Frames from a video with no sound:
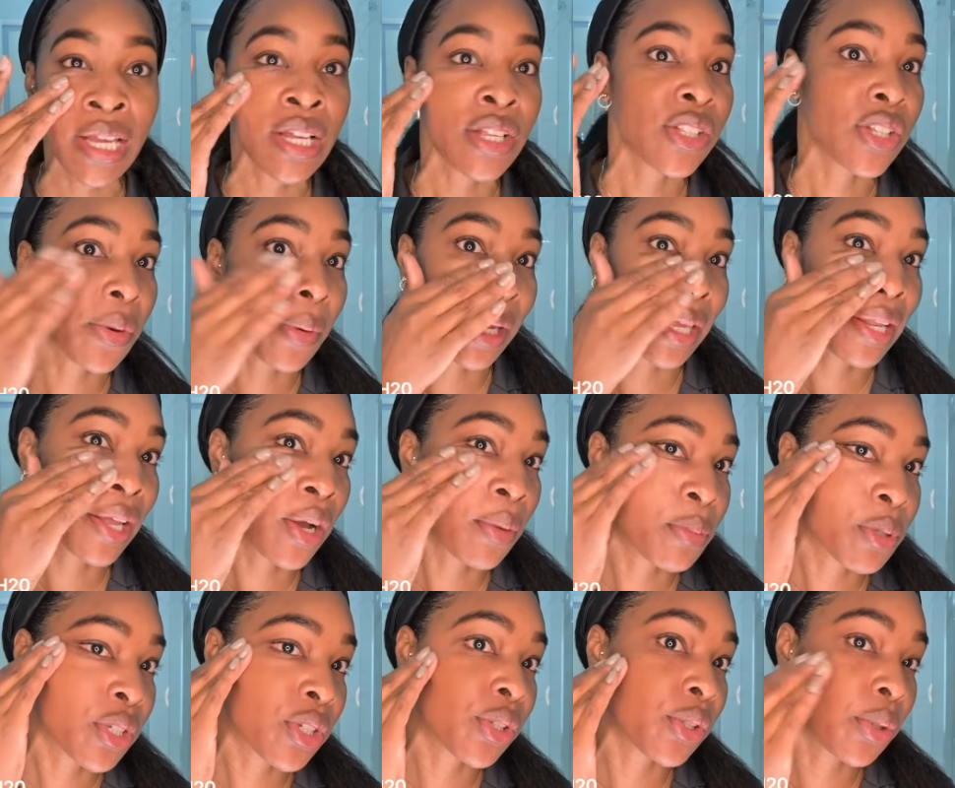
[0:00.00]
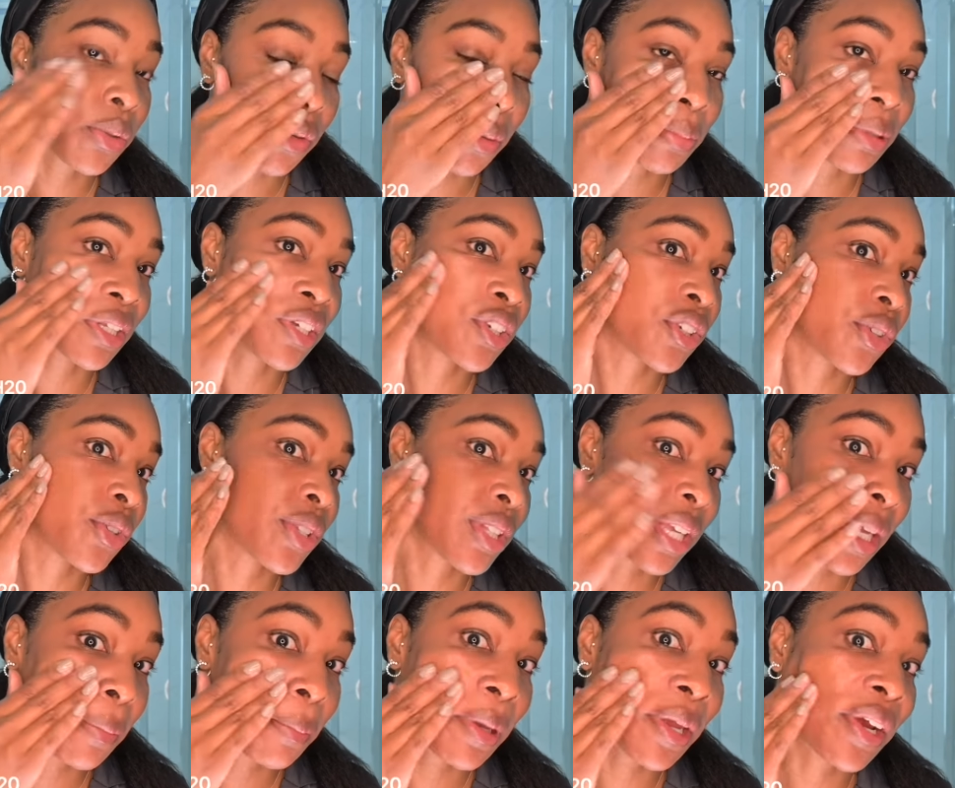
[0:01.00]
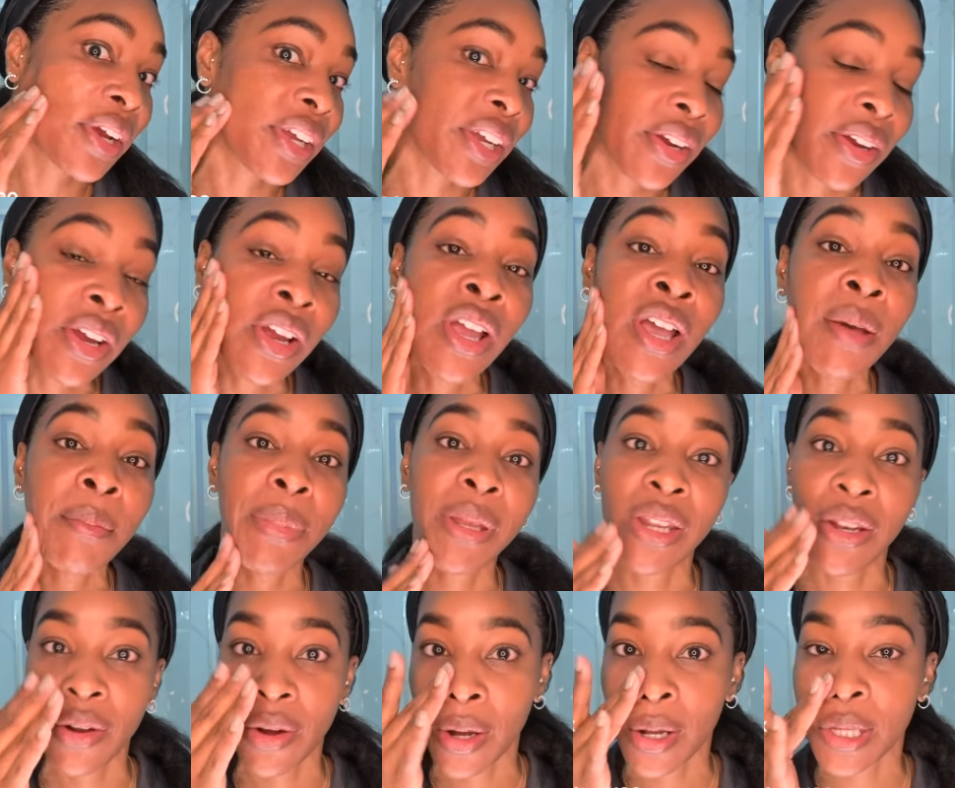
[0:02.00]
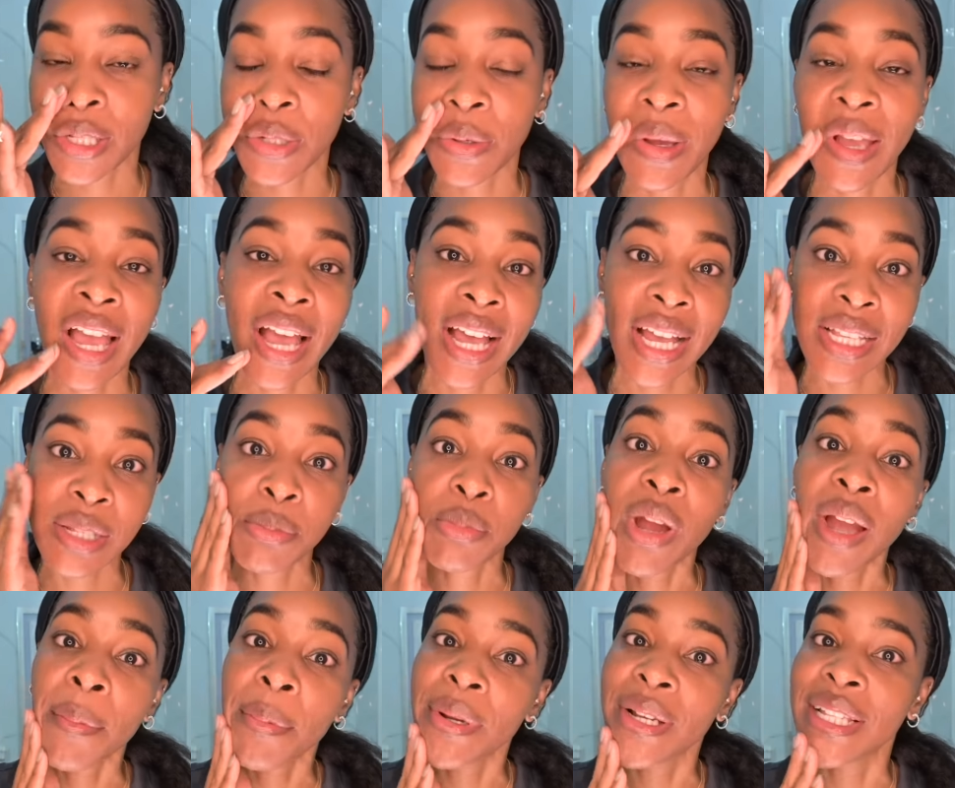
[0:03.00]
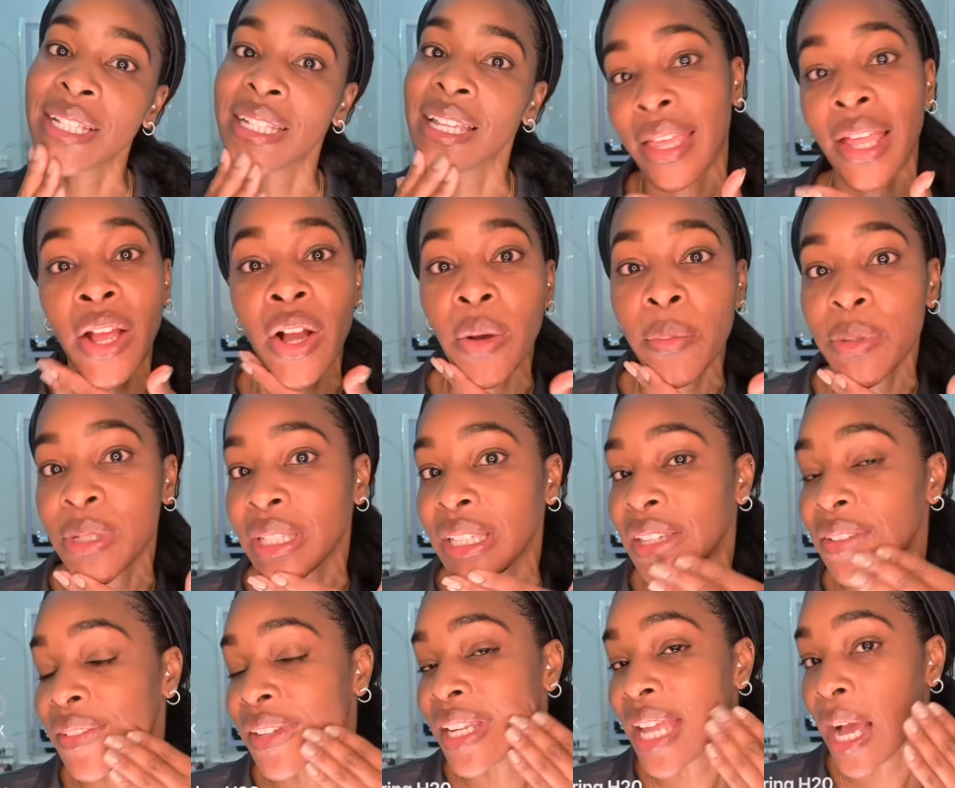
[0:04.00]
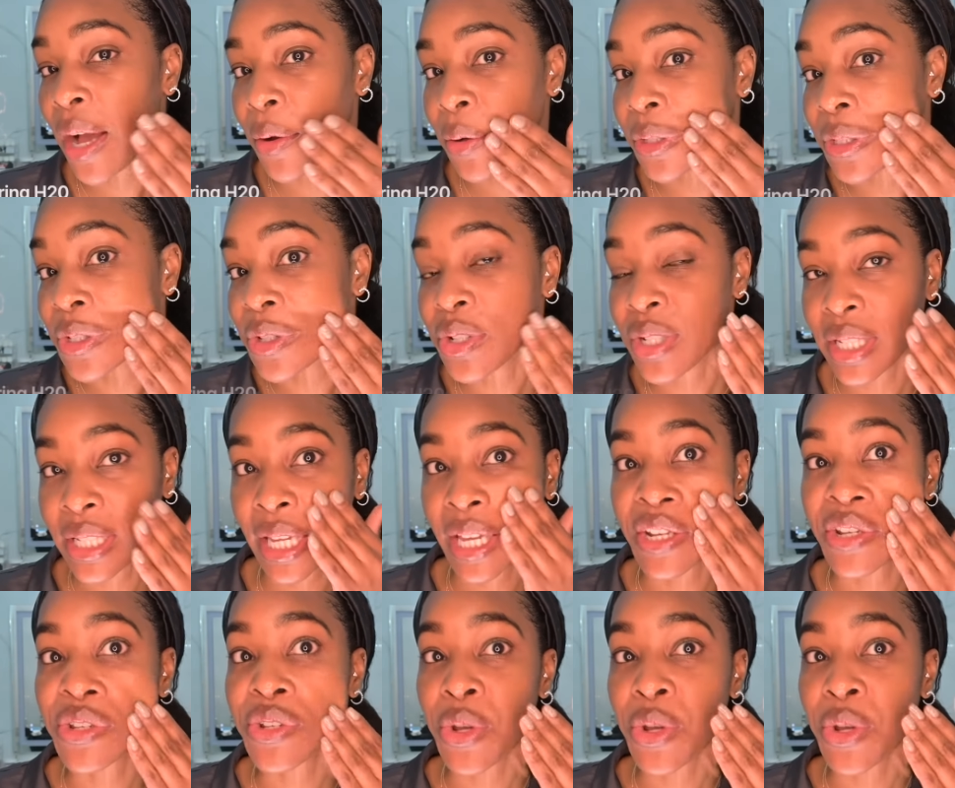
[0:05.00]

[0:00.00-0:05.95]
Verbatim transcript: So it helps to replenish your skin barrier, but it also has properties that help to even out your skin